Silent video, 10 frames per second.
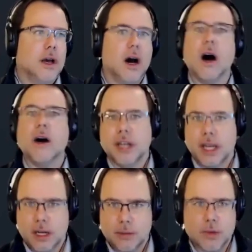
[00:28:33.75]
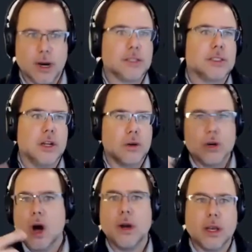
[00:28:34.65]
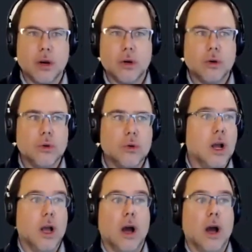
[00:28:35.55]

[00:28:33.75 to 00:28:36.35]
of an AWS, knowing who,